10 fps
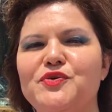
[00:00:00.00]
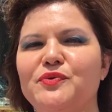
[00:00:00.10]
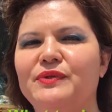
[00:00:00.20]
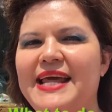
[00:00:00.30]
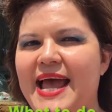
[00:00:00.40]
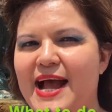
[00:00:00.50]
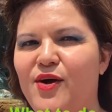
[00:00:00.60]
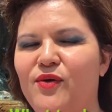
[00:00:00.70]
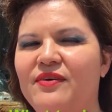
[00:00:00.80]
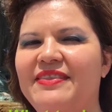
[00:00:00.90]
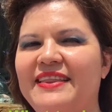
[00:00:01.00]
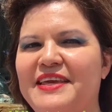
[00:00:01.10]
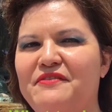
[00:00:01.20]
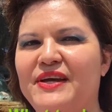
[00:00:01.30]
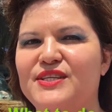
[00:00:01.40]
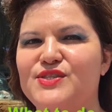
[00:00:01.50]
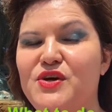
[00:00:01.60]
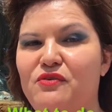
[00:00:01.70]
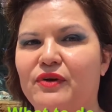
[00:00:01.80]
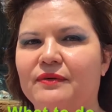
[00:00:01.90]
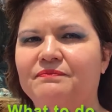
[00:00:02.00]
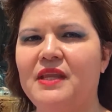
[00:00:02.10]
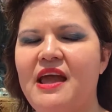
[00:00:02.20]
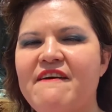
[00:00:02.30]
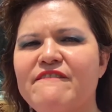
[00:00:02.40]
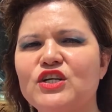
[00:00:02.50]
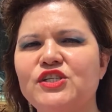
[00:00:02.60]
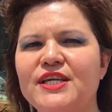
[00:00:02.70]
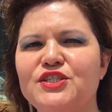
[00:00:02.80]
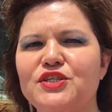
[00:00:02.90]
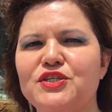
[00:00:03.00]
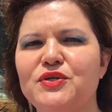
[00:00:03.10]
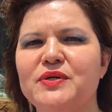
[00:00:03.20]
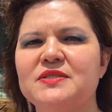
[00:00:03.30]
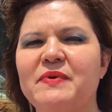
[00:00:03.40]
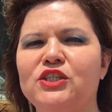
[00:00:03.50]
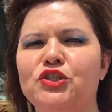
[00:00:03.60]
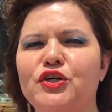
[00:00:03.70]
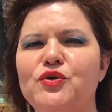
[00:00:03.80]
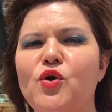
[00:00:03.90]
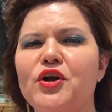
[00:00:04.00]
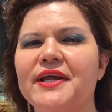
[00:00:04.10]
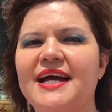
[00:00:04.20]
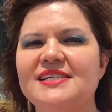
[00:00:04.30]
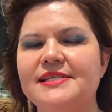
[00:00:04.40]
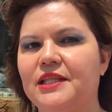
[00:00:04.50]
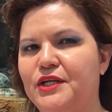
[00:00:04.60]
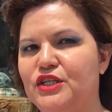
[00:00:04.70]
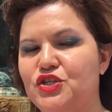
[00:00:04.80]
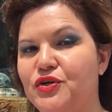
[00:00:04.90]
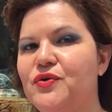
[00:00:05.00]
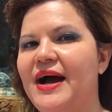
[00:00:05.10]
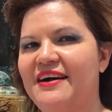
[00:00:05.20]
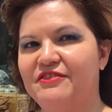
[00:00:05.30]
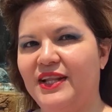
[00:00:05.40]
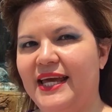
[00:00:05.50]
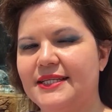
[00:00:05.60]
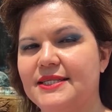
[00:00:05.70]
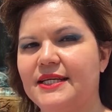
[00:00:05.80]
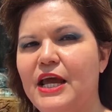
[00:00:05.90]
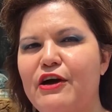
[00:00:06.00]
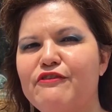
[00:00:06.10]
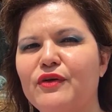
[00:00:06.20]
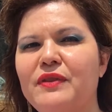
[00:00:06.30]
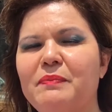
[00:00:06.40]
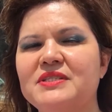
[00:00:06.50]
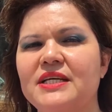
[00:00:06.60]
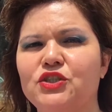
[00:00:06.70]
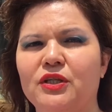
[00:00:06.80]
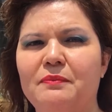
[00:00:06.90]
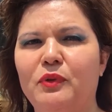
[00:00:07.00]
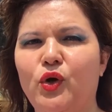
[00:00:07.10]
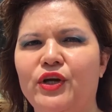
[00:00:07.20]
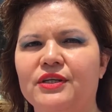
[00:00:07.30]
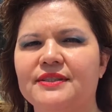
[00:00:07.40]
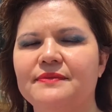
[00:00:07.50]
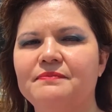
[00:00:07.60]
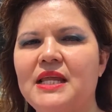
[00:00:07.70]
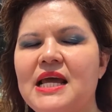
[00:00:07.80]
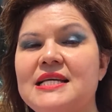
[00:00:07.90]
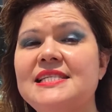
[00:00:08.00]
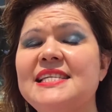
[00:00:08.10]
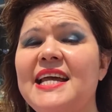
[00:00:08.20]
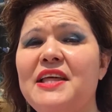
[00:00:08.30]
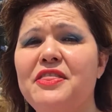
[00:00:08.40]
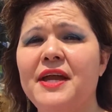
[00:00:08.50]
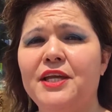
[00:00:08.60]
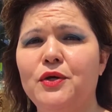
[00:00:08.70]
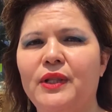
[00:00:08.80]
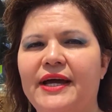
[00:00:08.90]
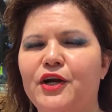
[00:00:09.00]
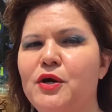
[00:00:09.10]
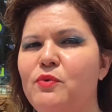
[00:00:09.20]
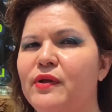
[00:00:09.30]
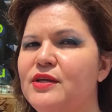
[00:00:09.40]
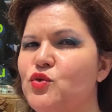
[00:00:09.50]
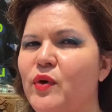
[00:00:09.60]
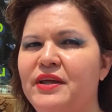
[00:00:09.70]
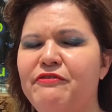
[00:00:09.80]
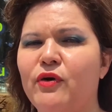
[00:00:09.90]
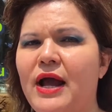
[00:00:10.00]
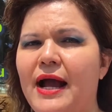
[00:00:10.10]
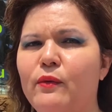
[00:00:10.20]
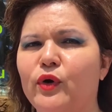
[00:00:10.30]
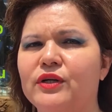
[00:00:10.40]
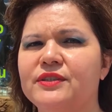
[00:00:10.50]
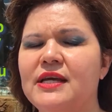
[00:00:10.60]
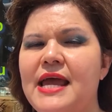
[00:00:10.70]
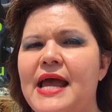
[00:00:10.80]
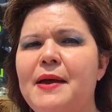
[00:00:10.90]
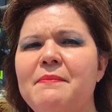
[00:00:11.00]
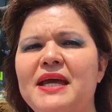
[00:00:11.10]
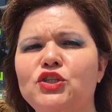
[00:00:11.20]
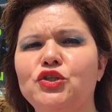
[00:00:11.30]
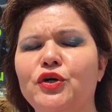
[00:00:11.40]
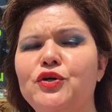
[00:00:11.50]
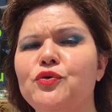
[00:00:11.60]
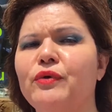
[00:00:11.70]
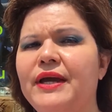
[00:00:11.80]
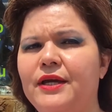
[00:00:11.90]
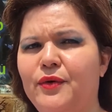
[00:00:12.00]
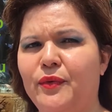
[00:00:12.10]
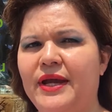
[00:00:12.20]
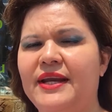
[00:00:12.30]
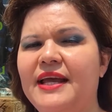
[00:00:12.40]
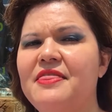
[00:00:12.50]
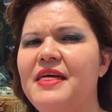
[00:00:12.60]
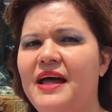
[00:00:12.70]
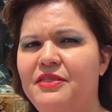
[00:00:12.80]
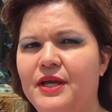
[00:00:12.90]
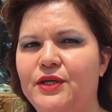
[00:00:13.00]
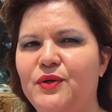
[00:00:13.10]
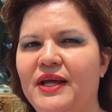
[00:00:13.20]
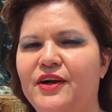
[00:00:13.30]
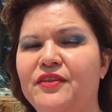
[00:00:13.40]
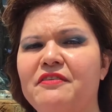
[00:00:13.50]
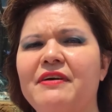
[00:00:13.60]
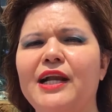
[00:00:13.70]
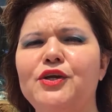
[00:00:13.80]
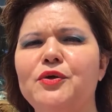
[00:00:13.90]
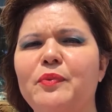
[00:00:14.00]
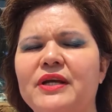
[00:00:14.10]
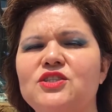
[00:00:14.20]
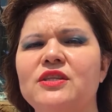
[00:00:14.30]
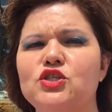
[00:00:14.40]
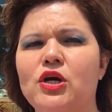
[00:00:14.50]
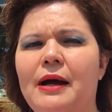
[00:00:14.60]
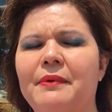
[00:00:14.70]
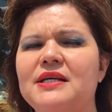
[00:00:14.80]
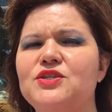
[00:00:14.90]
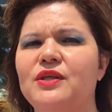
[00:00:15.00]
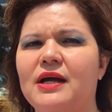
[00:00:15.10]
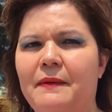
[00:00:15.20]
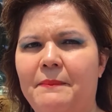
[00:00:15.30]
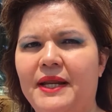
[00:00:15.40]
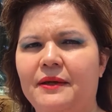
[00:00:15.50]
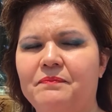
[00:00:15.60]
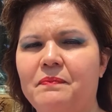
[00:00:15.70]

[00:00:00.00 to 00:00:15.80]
do now that the event is over? First thing to do is make sure you organize the literature you have collected from the potential employers. Send a thank you letter no more than 24 hours, and make sure you reiterate in that thank you letter the value you bring to the job and to the company.